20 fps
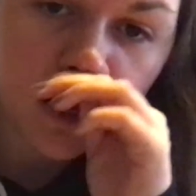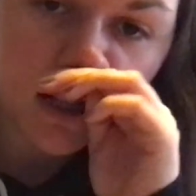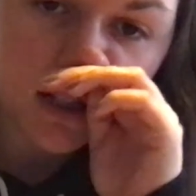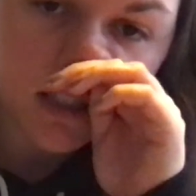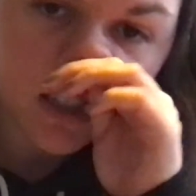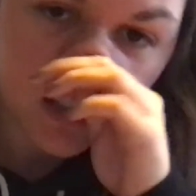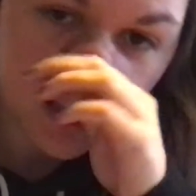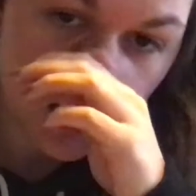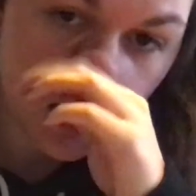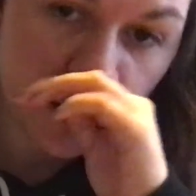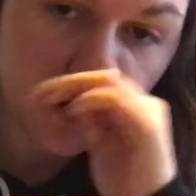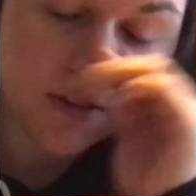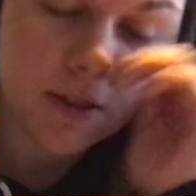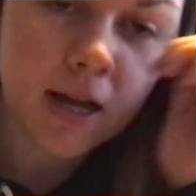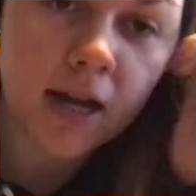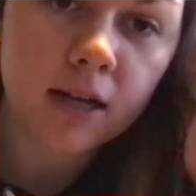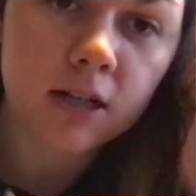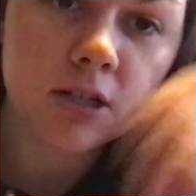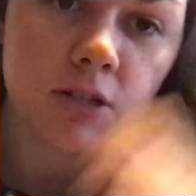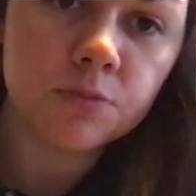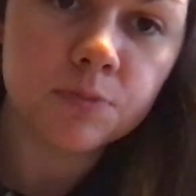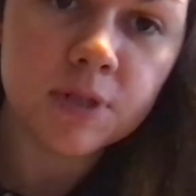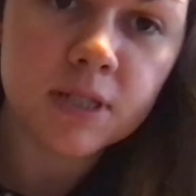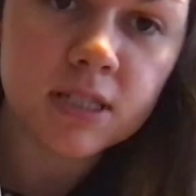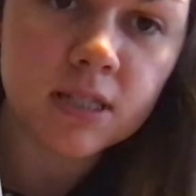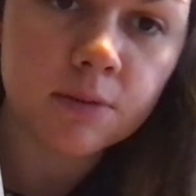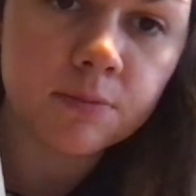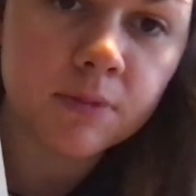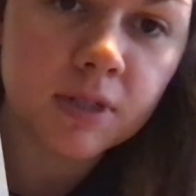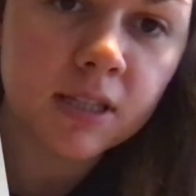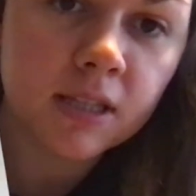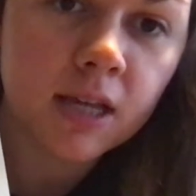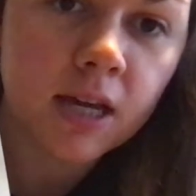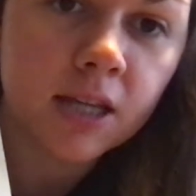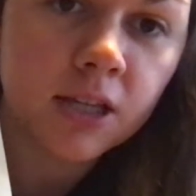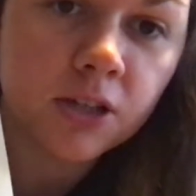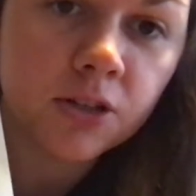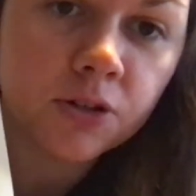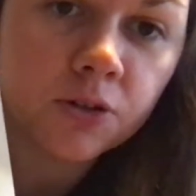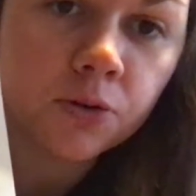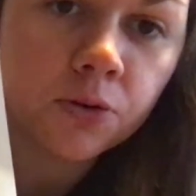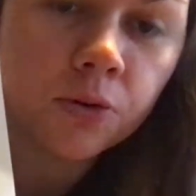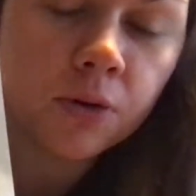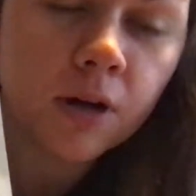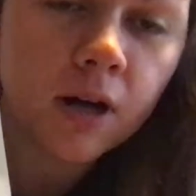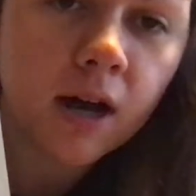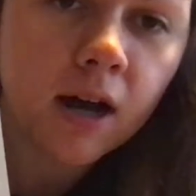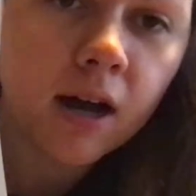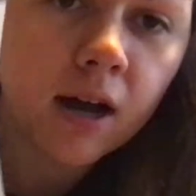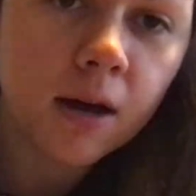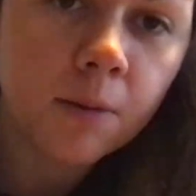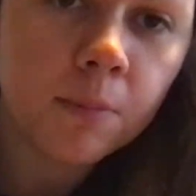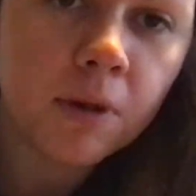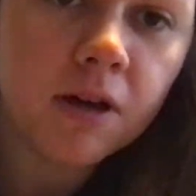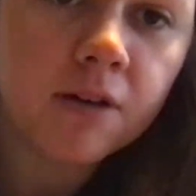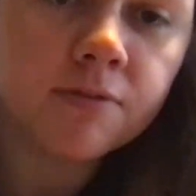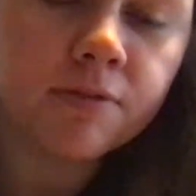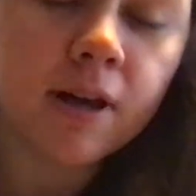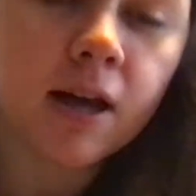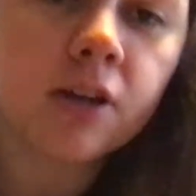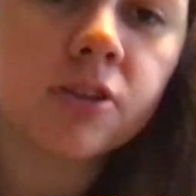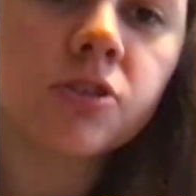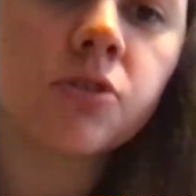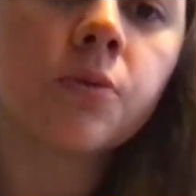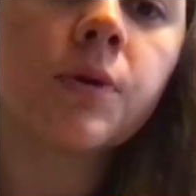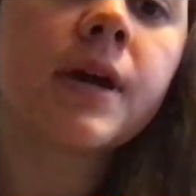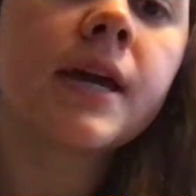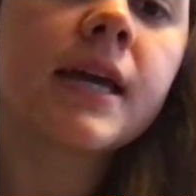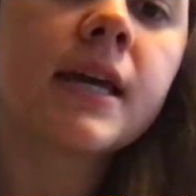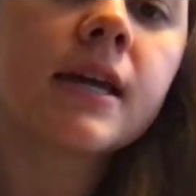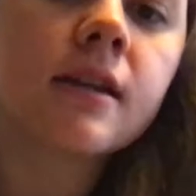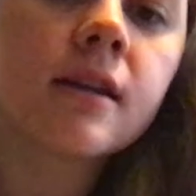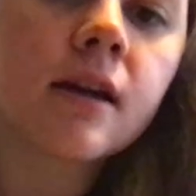So that could be something that you evaluate.